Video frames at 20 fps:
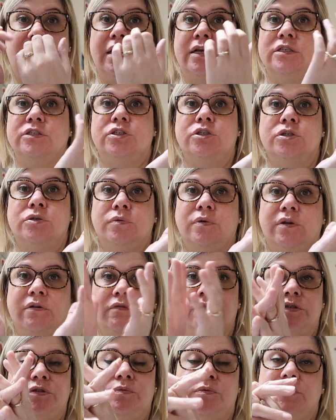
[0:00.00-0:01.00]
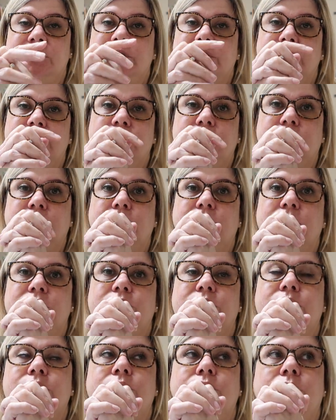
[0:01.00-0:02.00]
asked her whatever she wants to do,
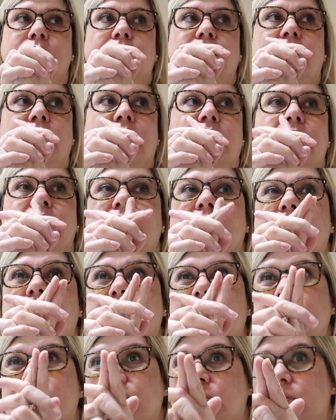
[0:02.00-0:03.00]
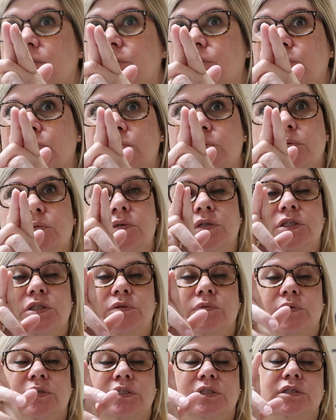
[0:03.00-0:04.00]
we'll do. I'm not really sure what
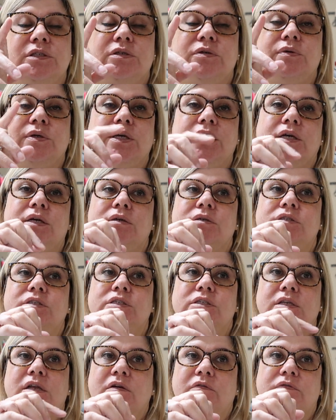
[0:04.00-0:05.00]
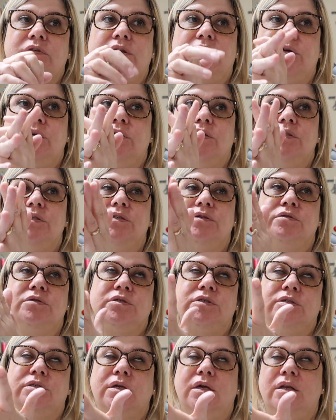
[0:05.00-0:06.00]
she wants to do yet. She's not feeling good, so
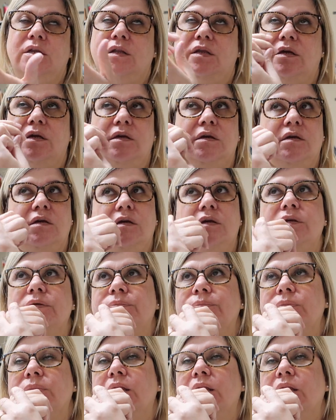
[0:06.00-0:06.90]
she's kind of like,